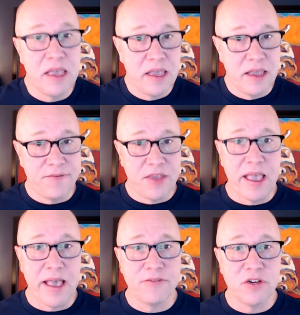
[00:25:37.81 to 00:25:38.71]
If you
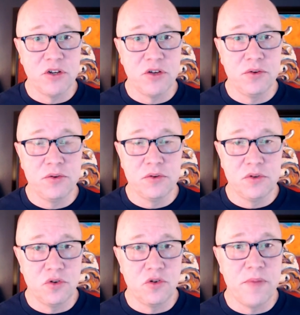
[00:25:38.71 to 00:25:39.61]
have to do
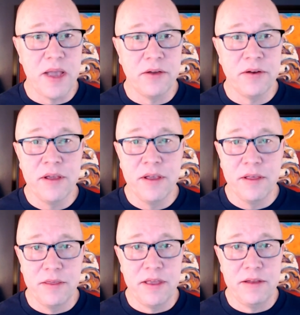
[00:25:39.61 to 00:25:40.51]
dual bound,
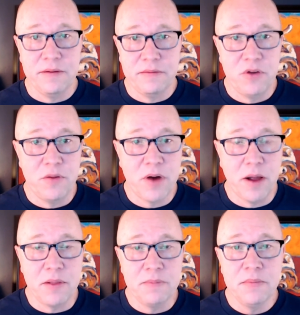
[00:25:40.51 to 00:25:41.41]
then no problem.